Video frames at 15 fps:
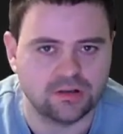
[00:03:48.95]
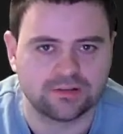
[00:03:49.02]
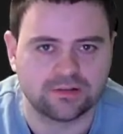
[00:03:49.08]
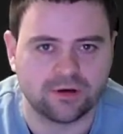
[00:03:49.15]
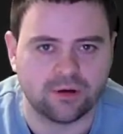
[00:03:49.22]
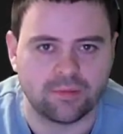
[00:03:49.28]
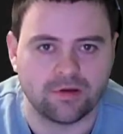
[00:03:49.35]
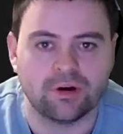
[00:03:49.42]
So
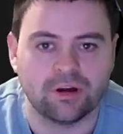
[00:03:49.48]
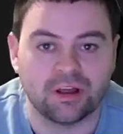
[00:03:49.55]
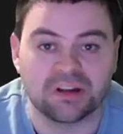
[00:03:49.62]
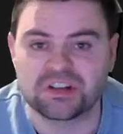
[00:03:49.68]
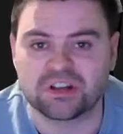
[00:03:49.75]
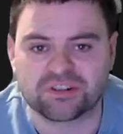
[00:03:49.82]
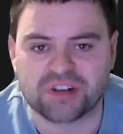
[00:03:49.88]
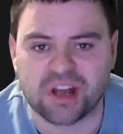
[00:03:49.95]
I built
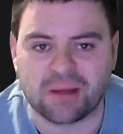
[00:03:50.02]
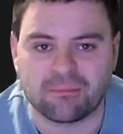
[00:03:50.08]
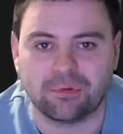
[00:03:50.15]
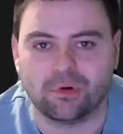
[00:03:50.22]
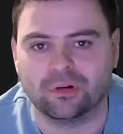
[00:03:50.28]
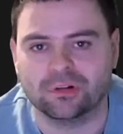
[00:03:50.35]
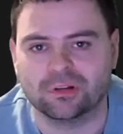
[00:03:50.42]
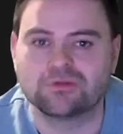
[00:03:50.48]
actually a
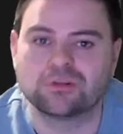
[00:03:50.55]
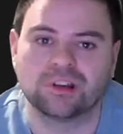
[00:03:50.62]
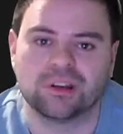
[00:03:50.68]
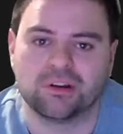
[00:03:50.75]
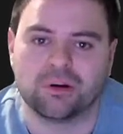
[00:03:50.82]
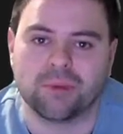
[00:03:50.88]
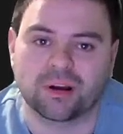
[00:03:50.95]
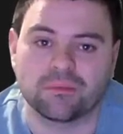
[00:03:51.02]
chatbot locally
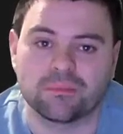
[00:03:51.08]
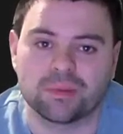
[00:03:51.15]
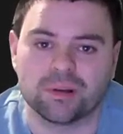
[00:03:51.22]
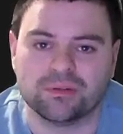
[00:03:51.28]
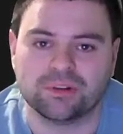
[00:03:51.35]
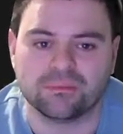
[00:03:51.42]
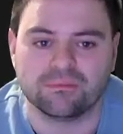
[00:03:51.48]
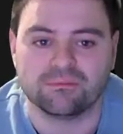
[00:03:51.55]
on my
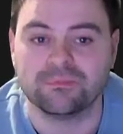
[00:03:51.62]
computer